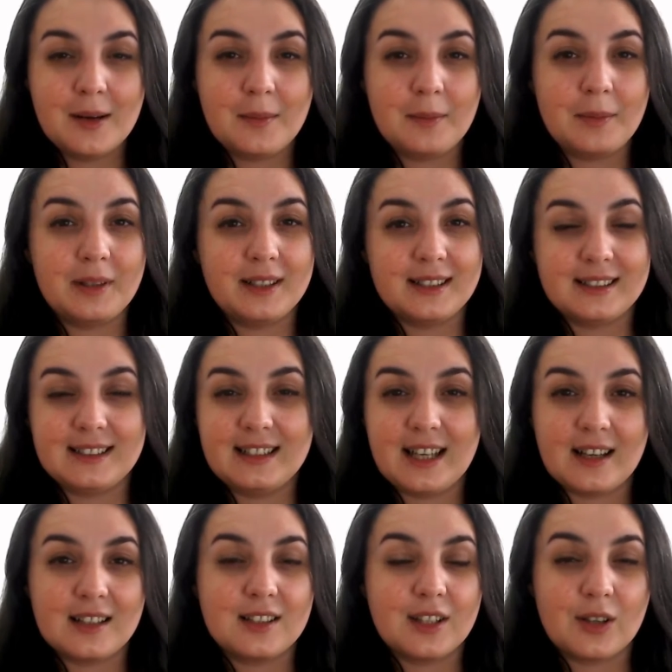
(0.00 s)
but the
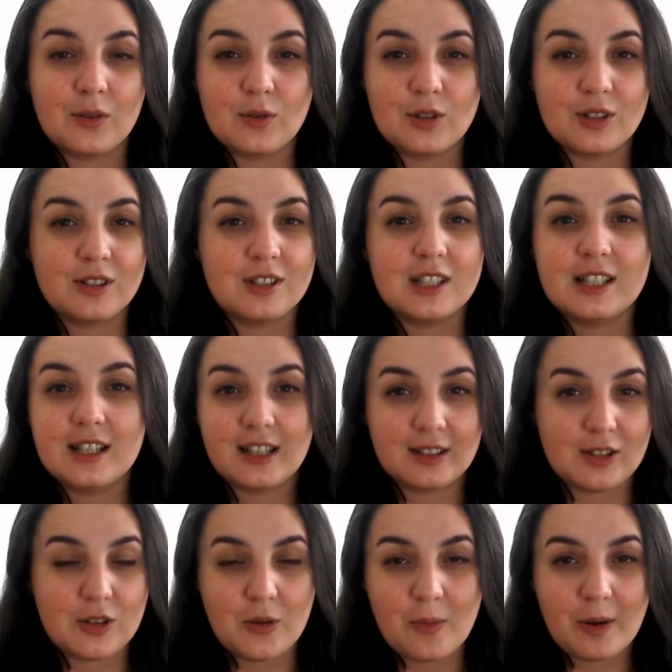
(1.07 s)
execution
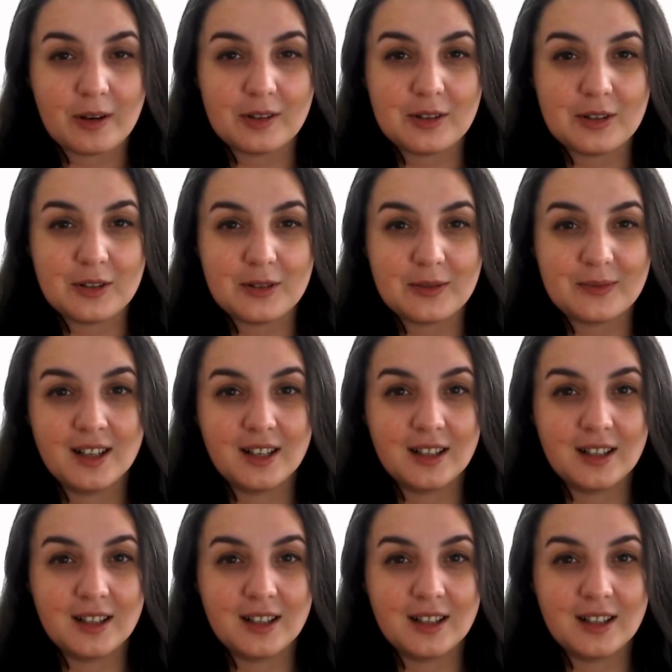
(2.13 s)
not so much.